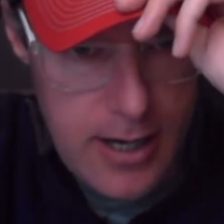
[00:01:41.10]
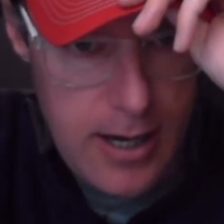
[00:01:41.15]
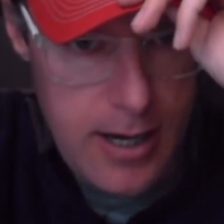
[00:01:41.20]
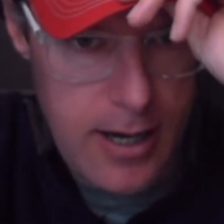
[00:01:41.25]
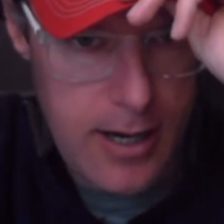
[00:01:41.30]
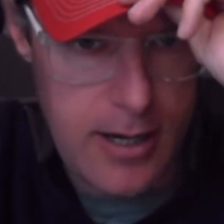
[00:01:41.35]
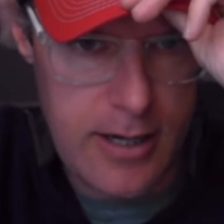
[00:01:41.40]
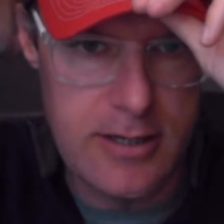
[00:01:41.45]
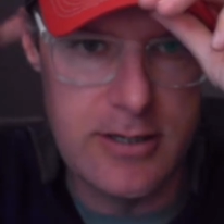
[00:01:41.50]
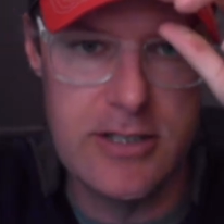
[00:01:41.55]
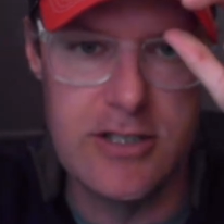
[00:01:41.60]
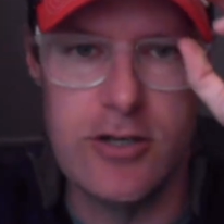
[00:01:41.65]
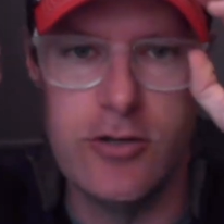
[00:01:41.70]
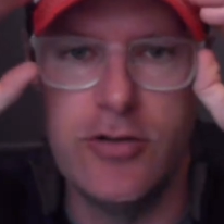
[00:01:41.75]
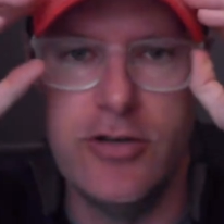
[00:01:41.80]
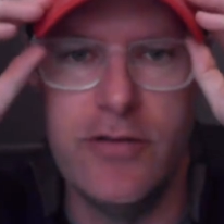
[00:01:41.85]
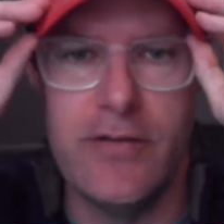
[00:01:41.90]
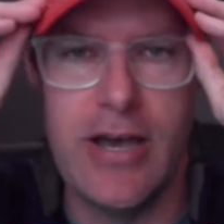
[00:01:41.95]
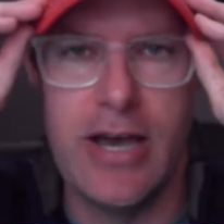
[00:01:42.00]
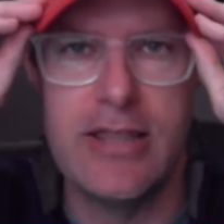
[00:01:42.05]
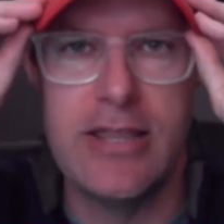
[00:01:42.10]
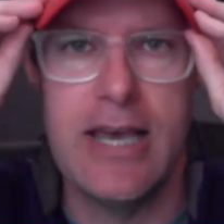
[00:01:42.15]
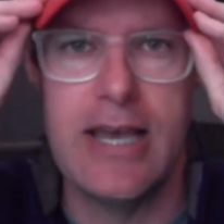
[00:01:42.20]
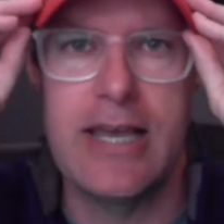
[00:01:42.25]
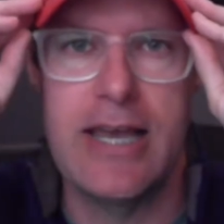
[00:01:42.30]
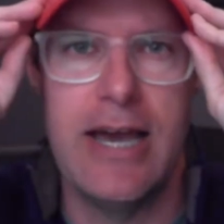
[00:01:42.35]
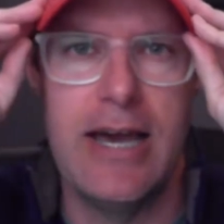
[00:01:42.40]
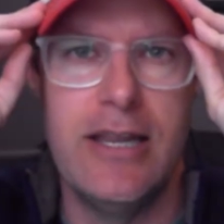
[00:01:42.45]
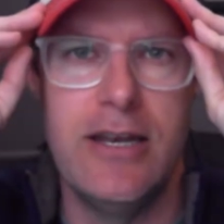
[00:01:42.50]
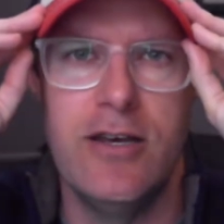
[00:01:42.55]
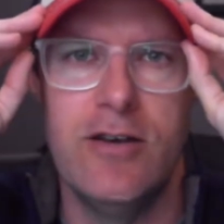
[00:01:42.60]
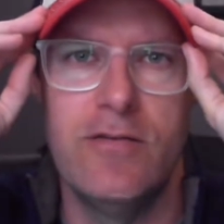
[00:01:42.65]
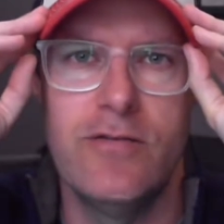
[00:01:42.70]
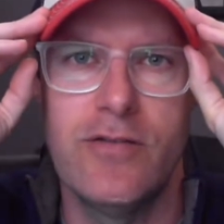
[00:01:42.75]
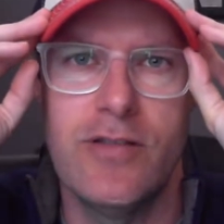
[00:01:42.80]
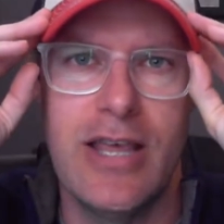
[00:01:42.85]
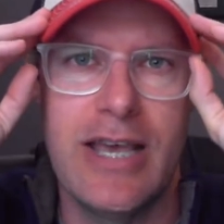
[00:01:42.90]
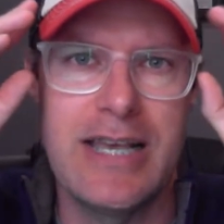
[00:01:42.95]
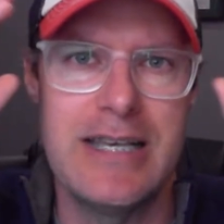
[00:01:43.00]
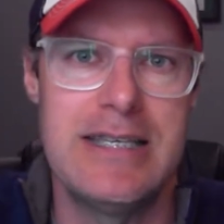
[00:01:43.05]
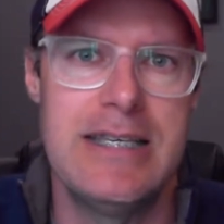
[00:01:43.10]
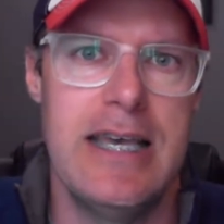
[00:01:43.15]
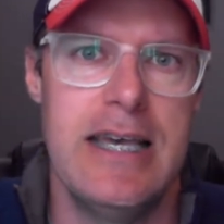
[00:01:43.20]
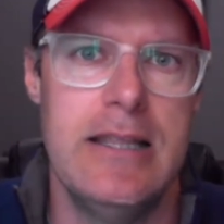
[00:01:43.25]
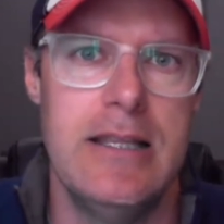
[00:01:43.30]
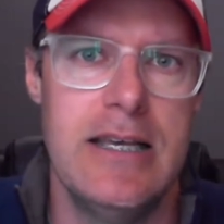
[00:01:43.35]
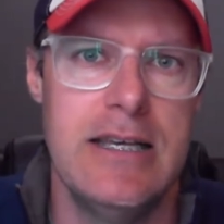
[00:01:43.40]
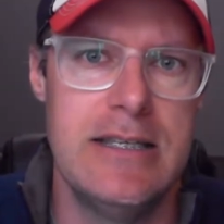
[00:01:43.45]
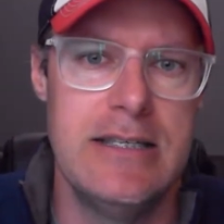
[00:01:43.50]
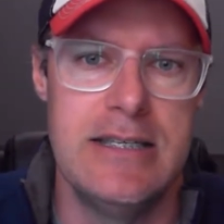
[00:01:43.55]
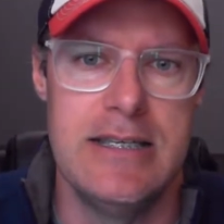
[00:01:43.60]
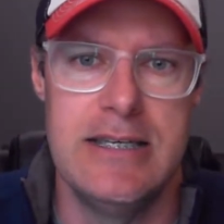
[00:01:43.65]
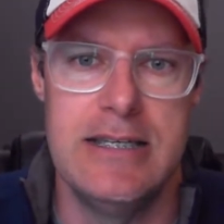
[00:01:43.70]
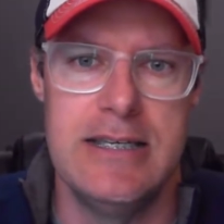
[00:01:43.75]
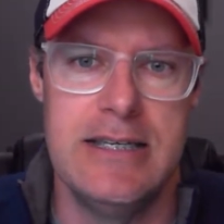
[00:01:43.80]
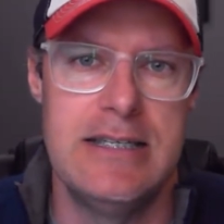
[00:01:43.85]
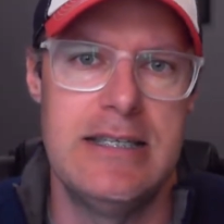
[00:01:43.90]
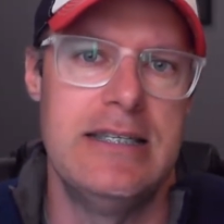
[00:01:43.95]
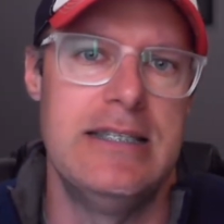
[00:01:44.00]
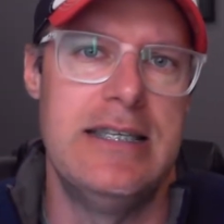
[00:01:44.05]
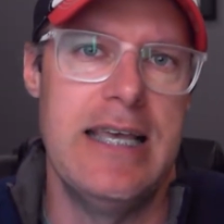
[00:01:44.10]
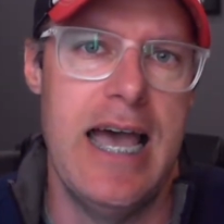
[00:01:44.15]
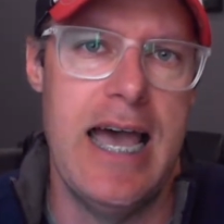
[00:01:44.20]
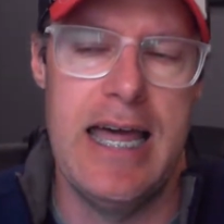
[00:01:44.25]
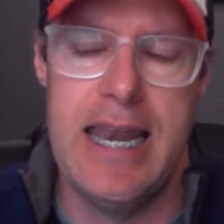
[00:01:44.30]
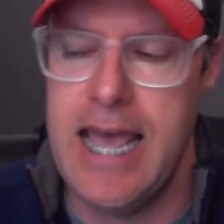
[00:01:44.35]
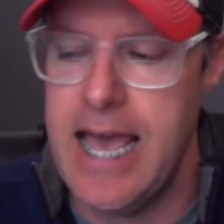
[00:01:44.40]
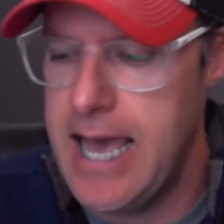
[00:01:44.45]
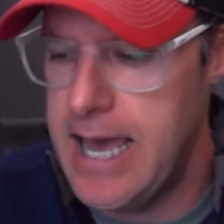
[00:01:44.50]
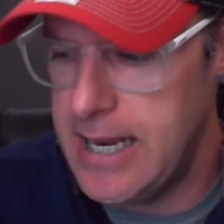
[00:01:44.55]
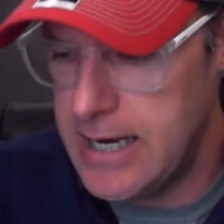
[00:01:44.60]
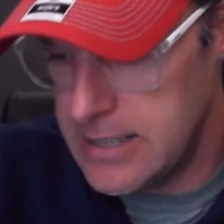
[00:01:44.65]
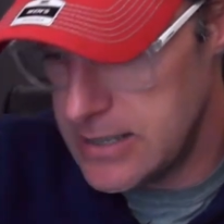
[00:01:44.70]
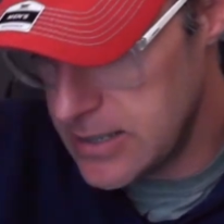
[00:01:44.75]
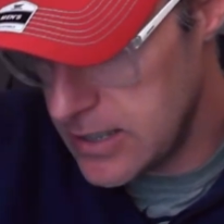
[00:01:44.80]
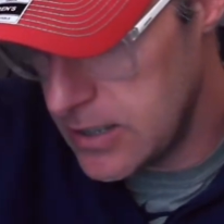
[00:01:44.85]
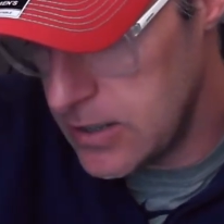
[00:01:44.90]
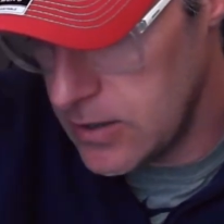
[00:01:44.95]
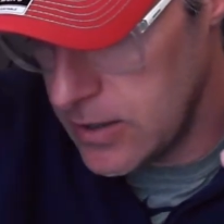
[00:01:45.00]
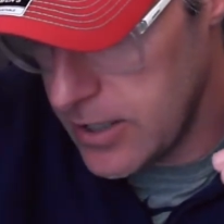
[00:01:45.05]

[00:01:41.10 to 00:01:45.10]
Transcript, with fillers: Uh, so you've got that kind of, like I said, it's it's a dad hat. It's going to